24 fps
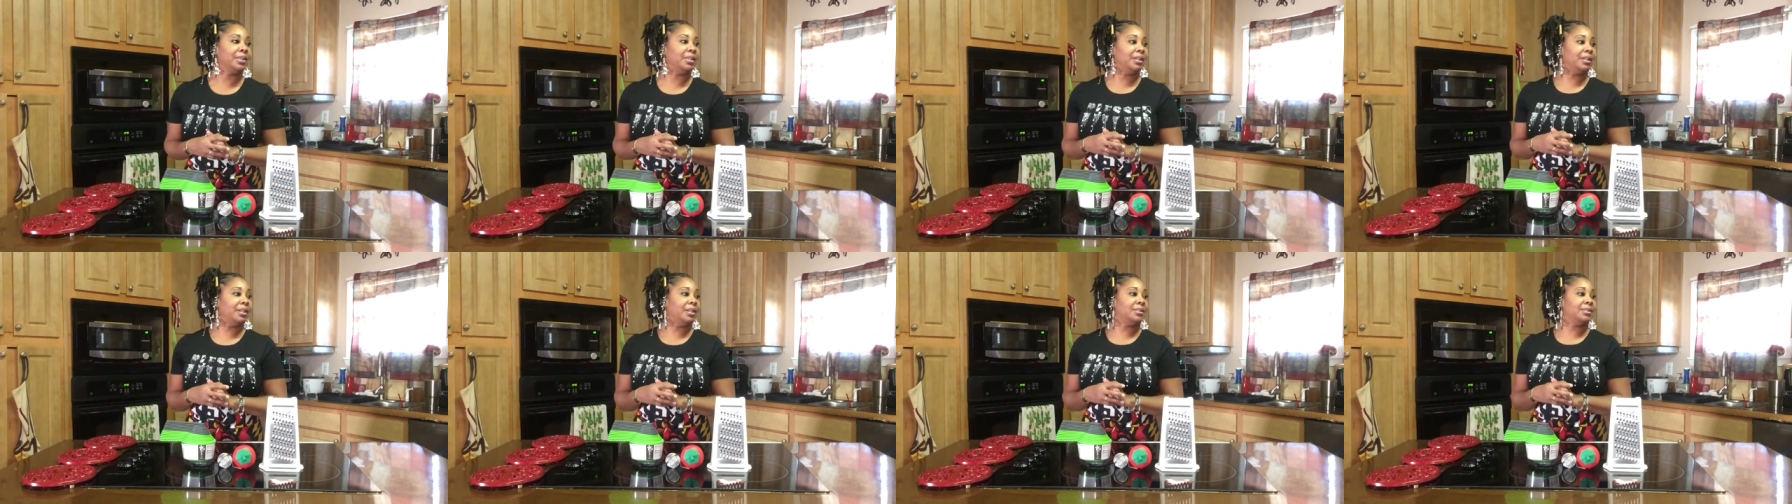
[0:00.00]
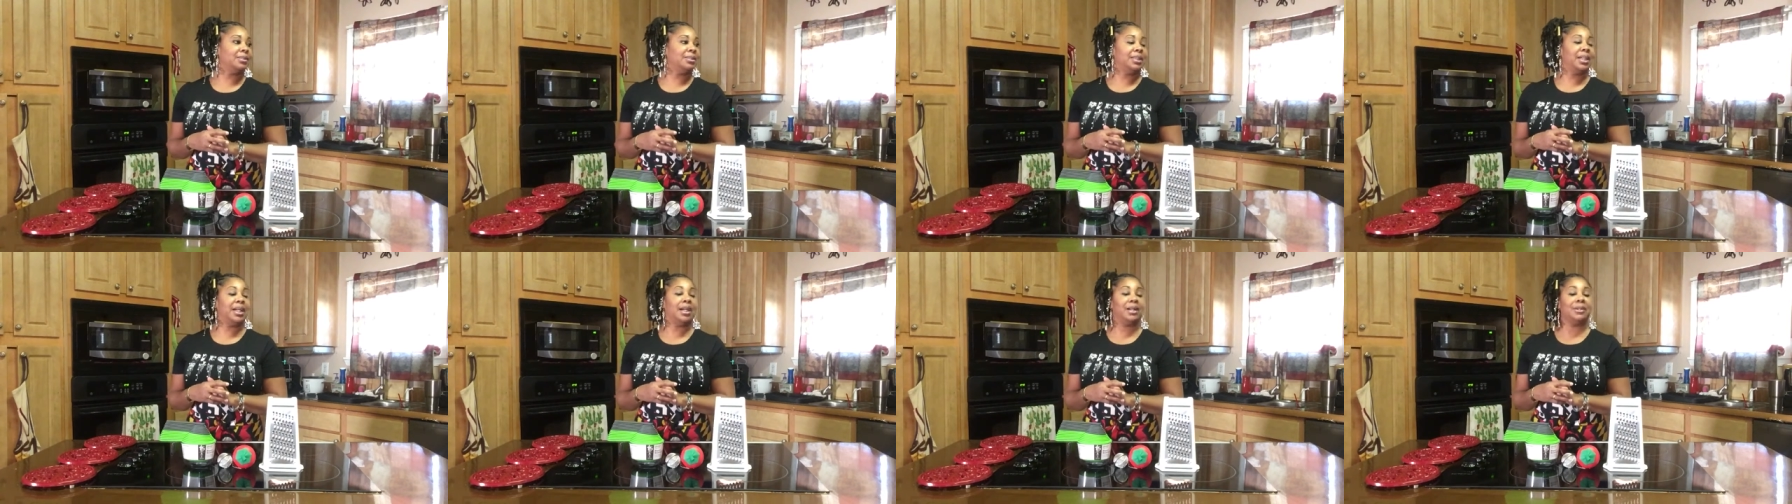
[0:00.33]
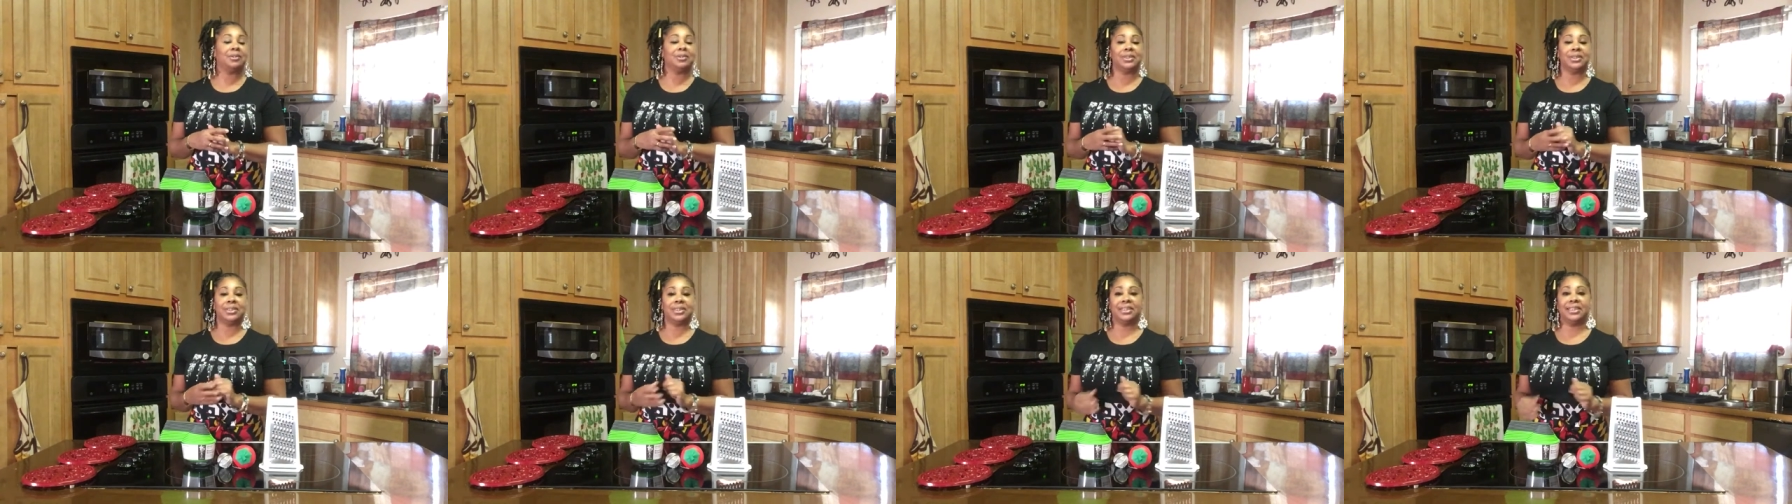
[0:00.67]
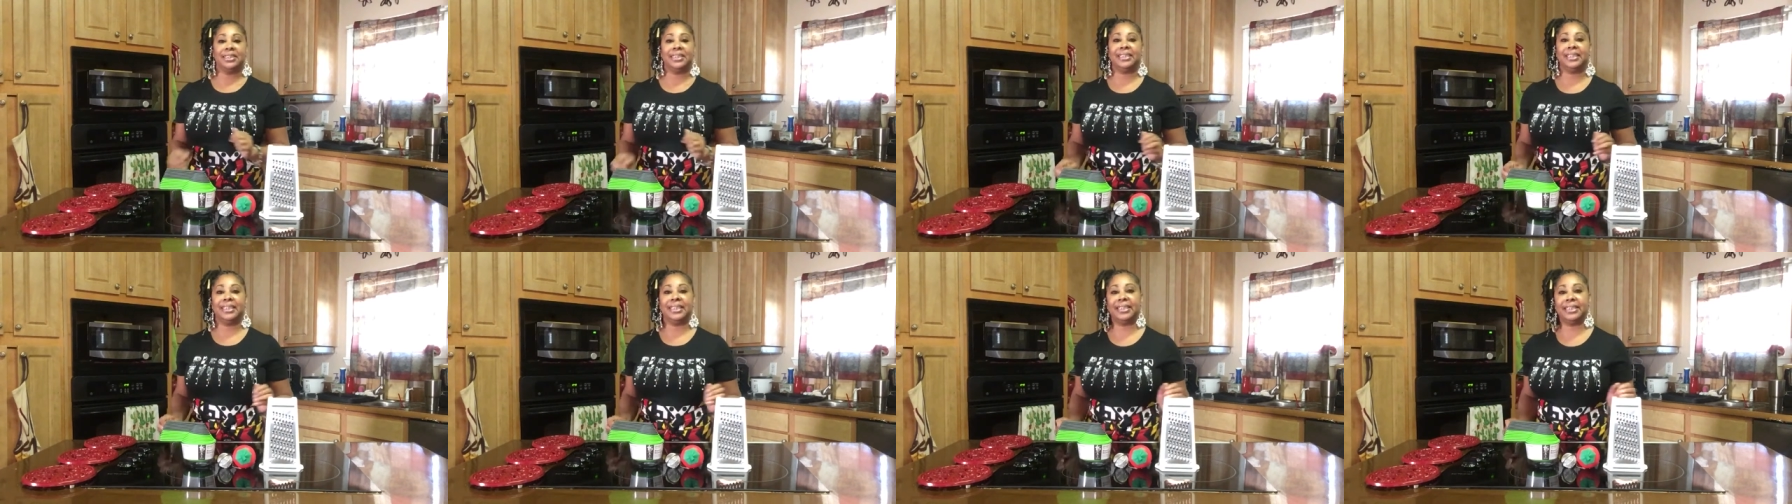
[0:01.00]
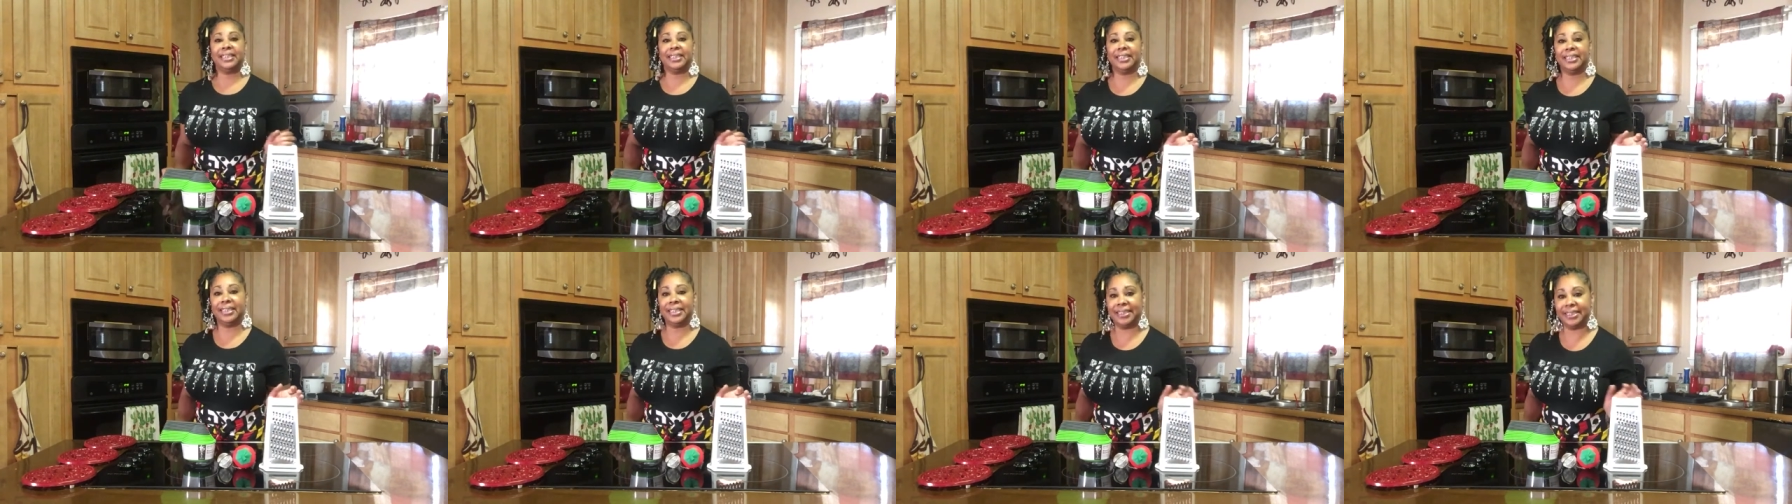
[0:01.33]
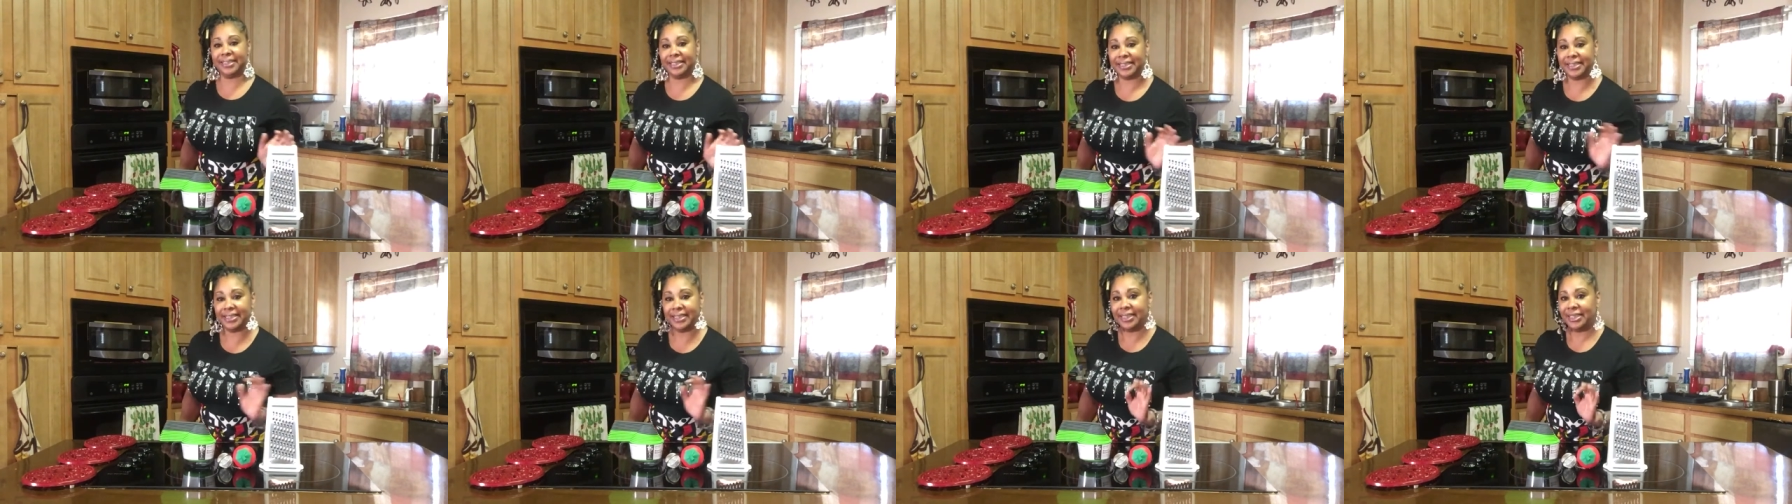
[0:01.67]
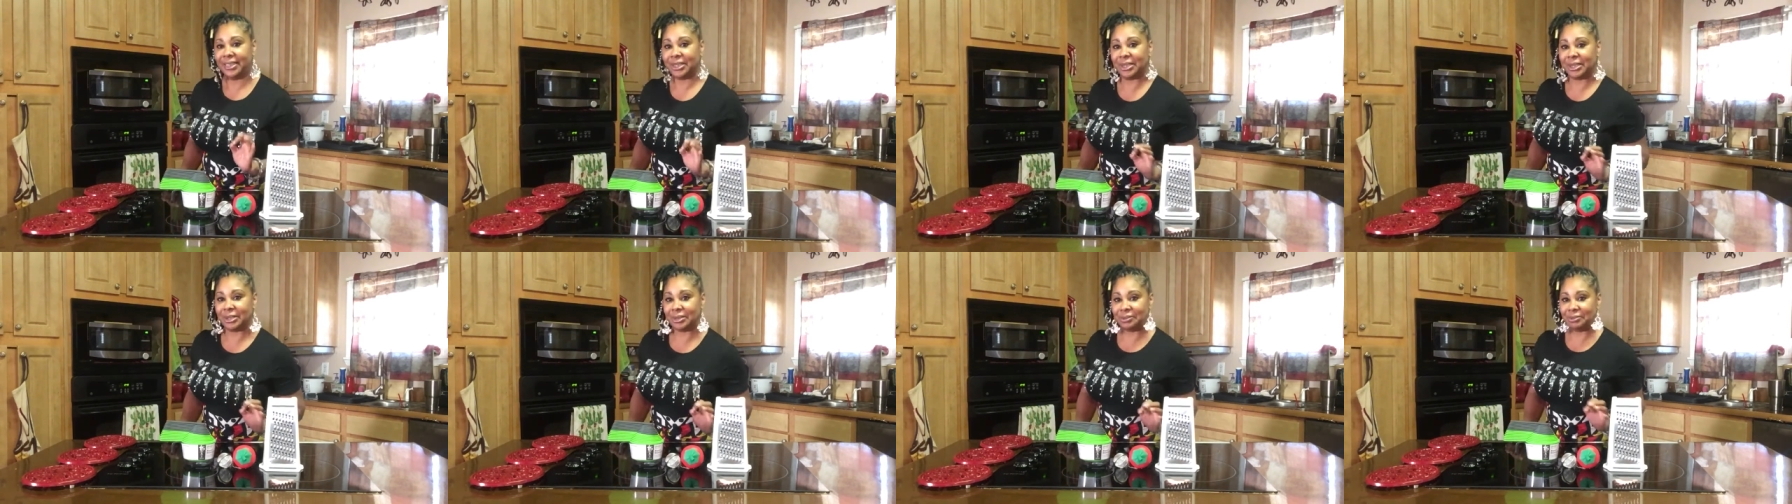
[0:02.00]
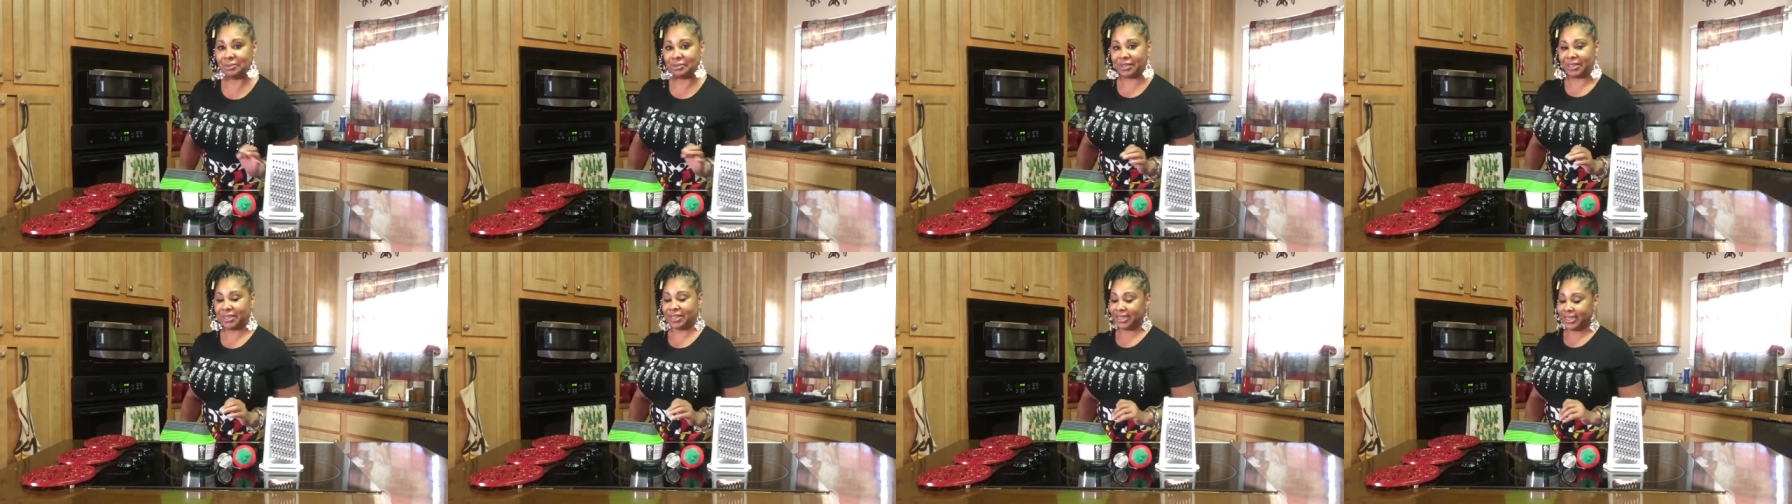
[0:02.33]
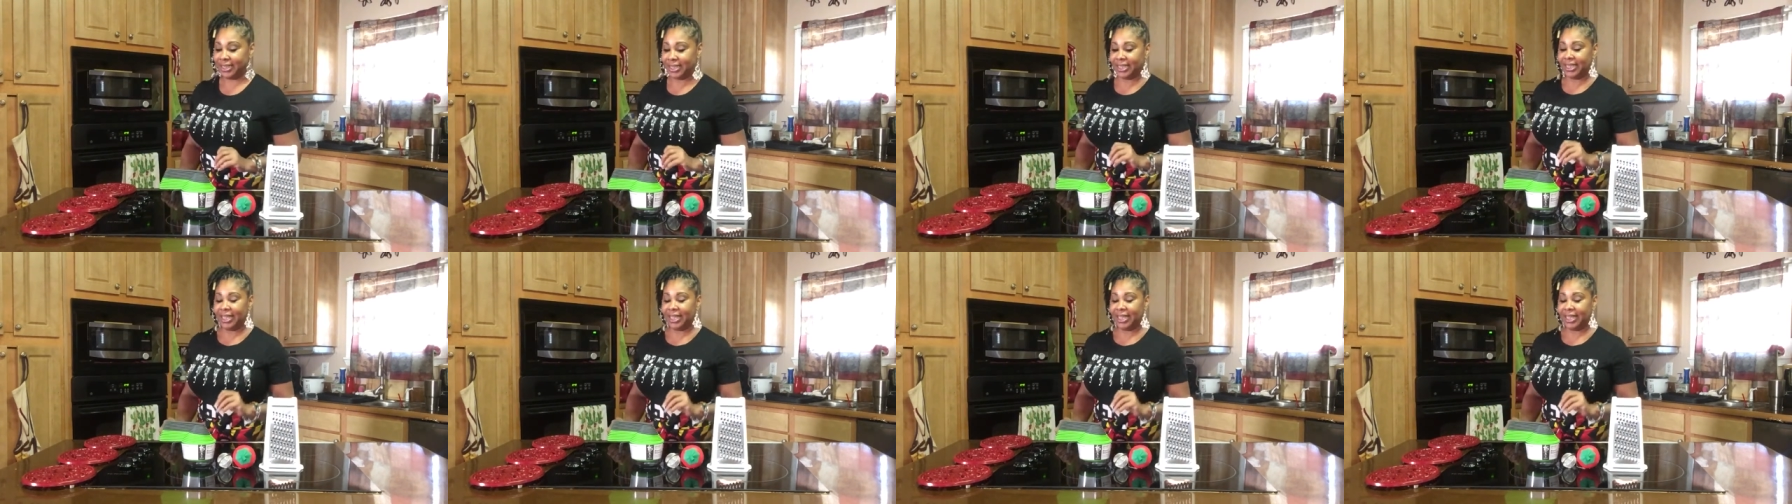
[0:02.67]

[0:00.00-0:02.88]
uh, childish and giggly and goofy